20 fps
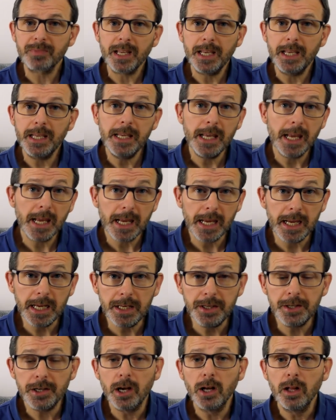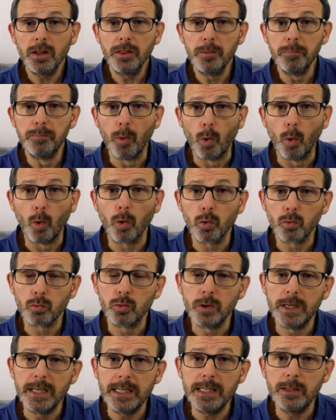He hid the ball
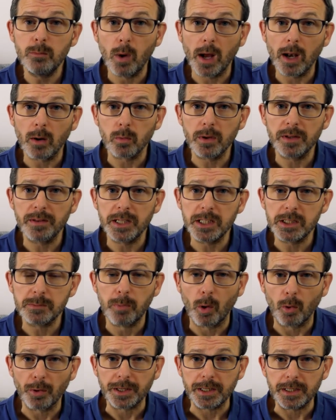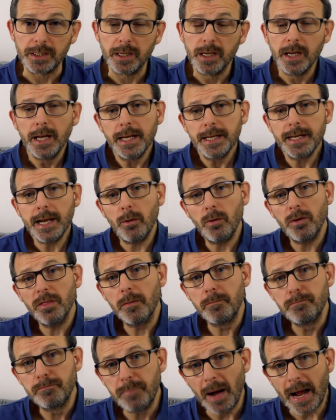really well with his body. Now at
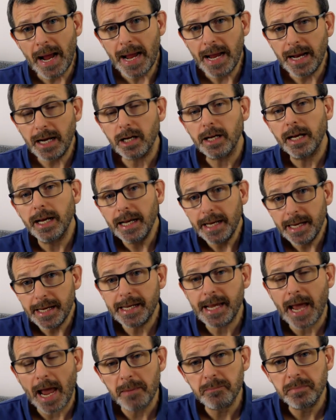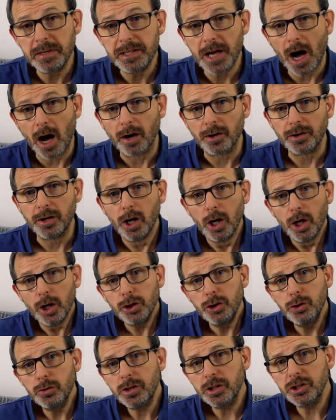the back, it can be done.
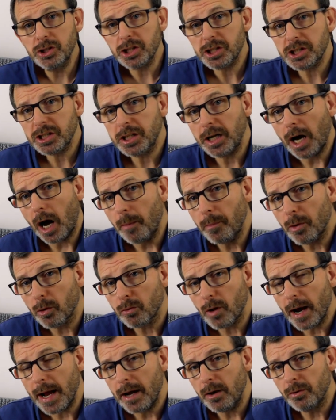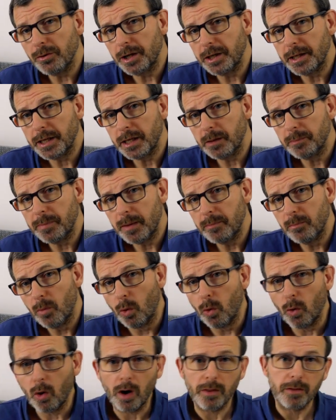You can just come around a little bit
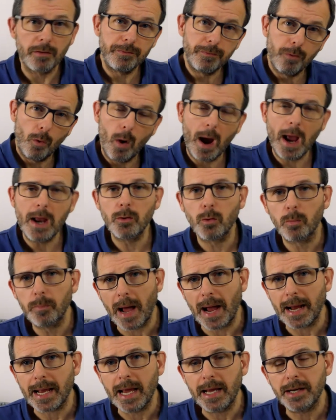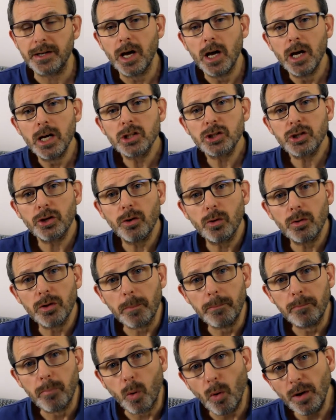more, either forehand or backhand, so that
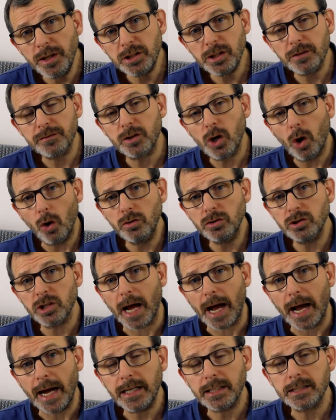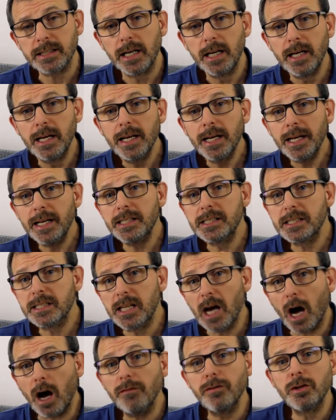the point of contact is
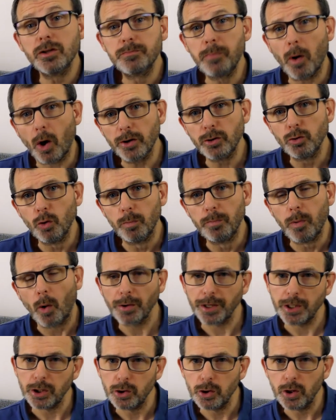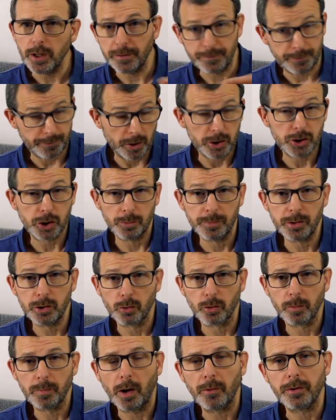covered by your body, if assuming
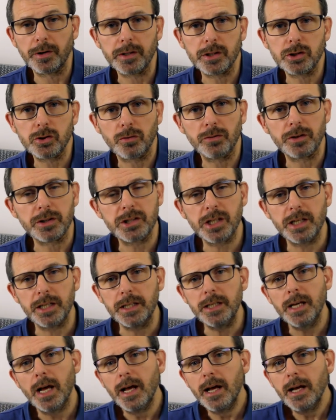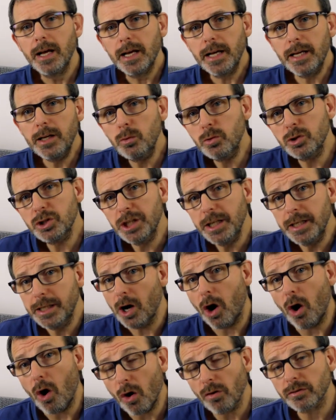your opponent is on the tee, he or she
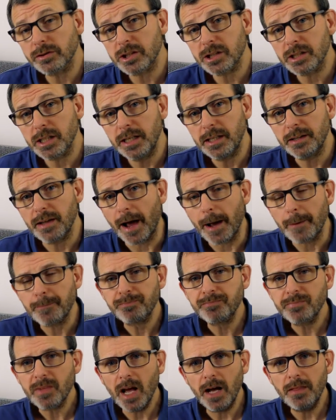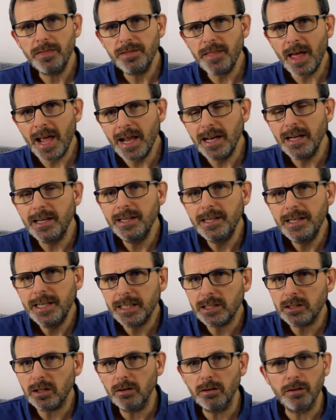can't see that. And that
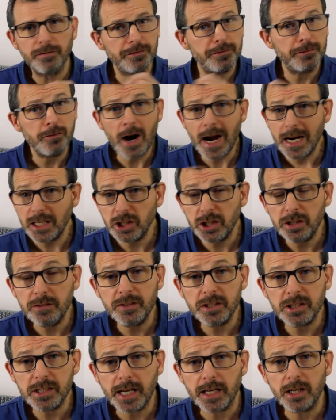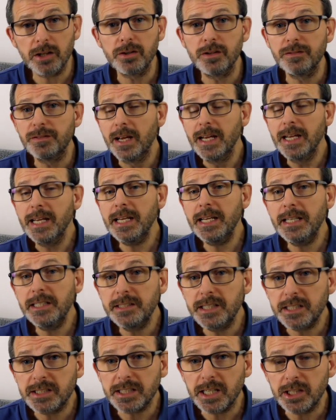little fraction of a second of
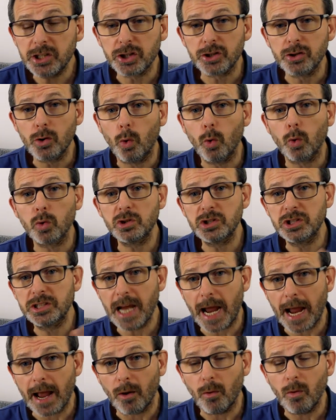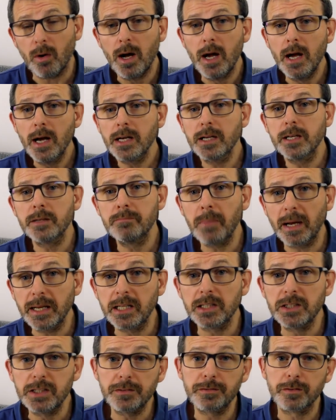indecision or doubt can
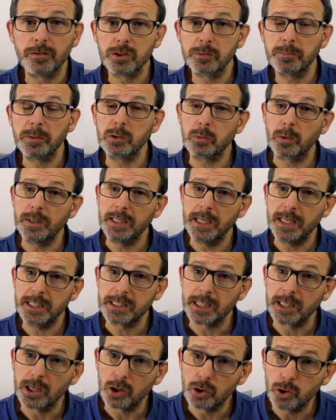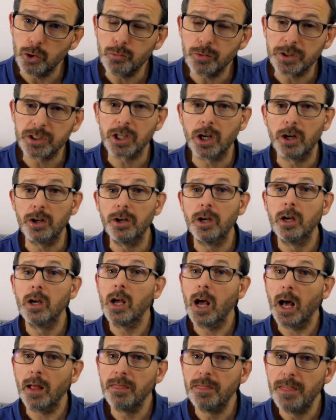make a difference between hitting a good return
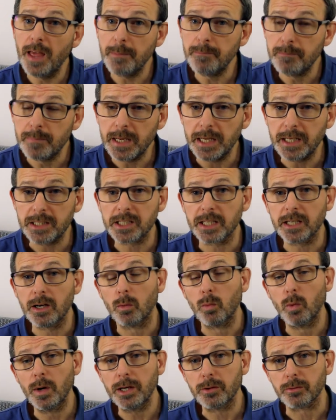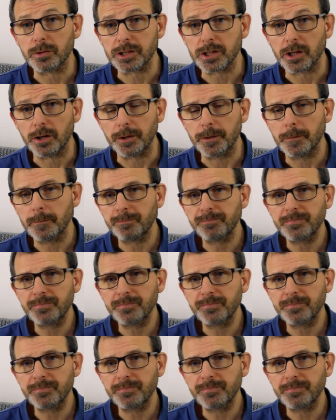and them hitting a weak return.